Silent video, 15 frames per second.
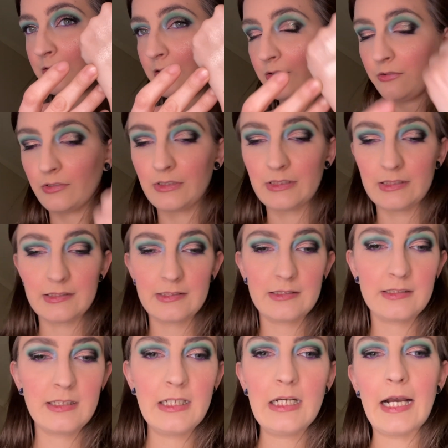Gorgeous.
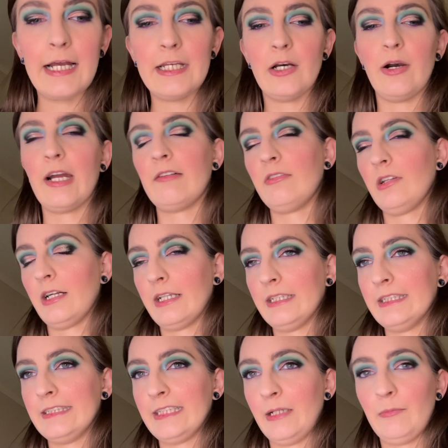I know I have a lot of
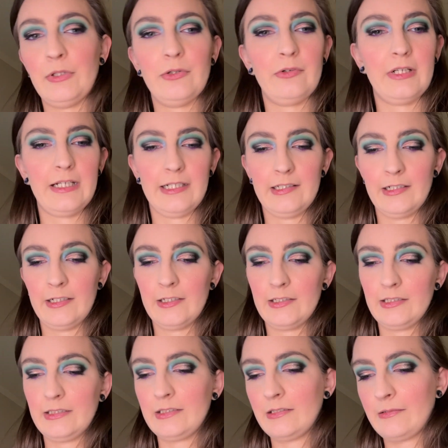the same tone
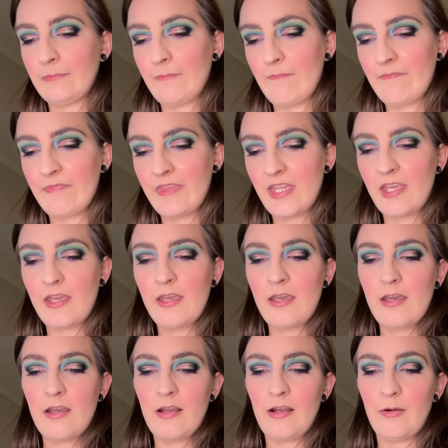highlighters.
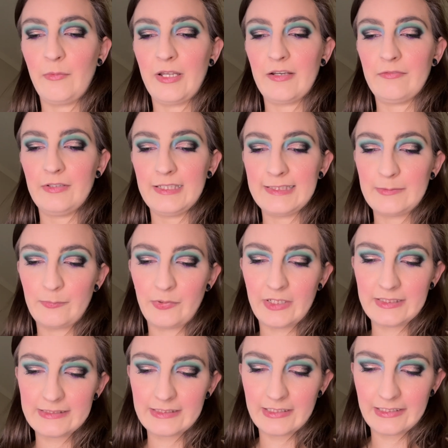And we have this
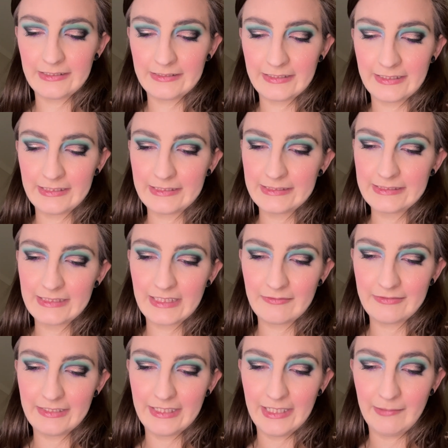pressed highlight. It doesn't have
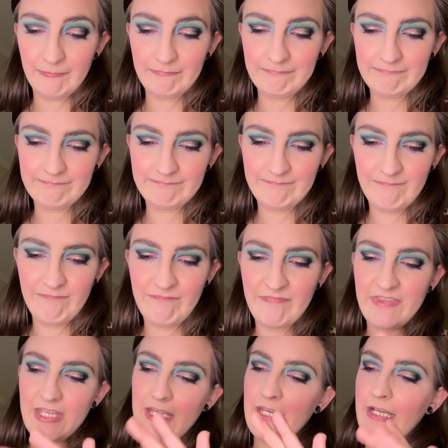a name.
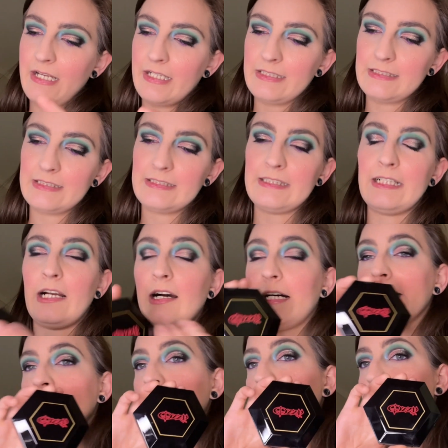It's just the
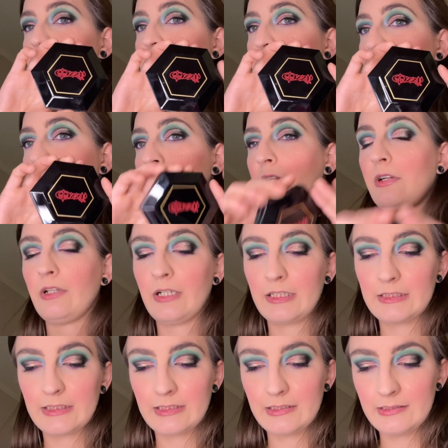Ozzy Osbourne
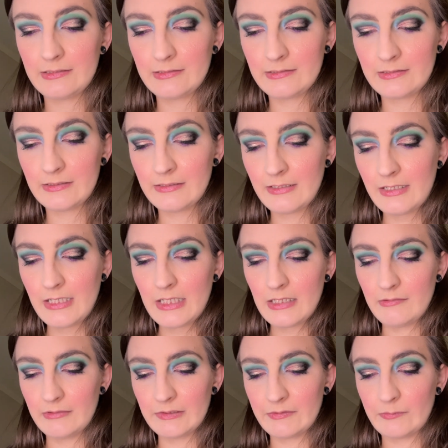collection
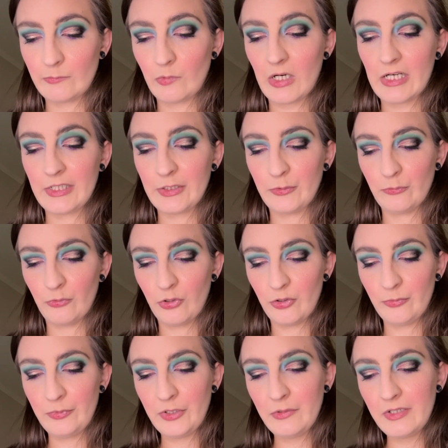with some rock and roll
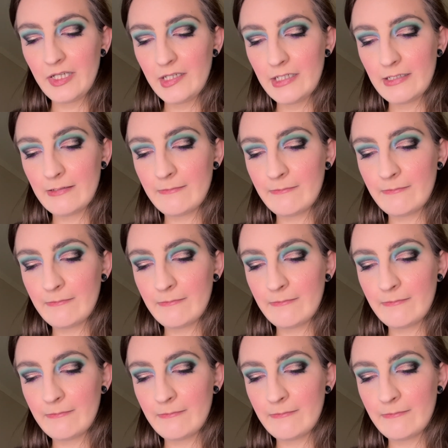beauty